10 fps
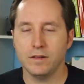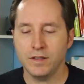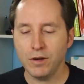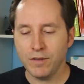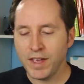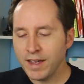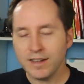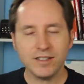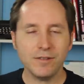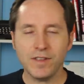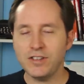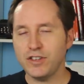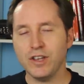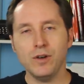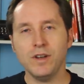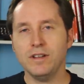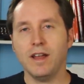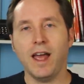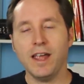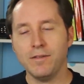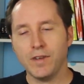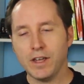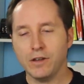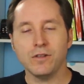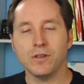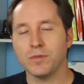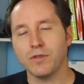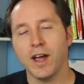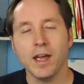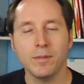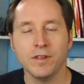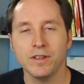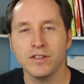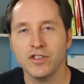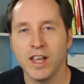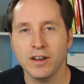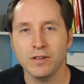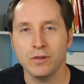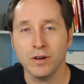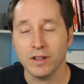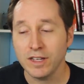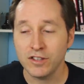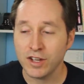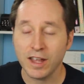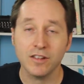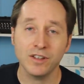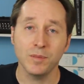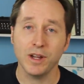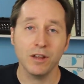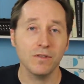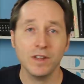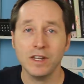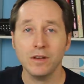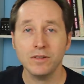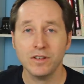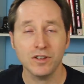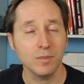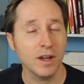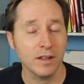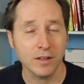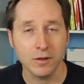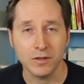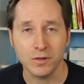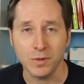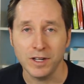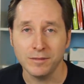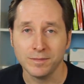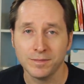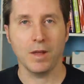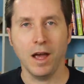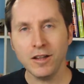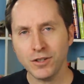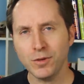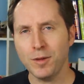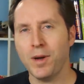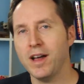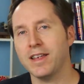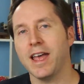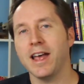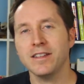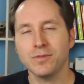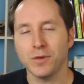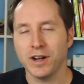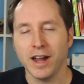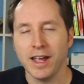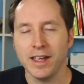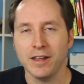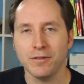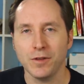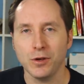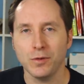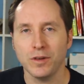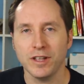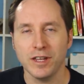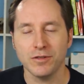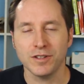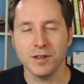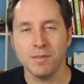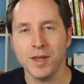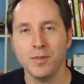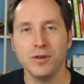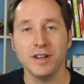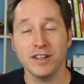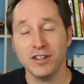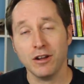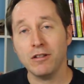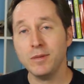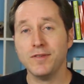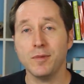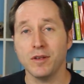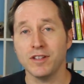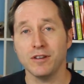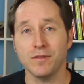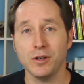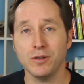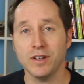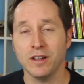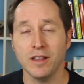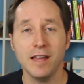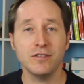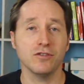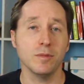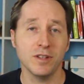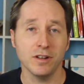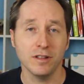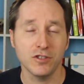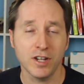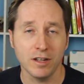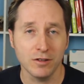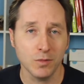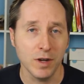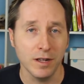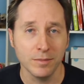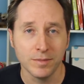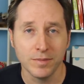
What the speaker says: So if that kind of stuff gets you going, I invite you to subscribe to this channel or at least check out some of my other videos because you might like those as well. I also run a podcast where I interview really interesting people and I share clips from those interviews on live streams here on this channel as well.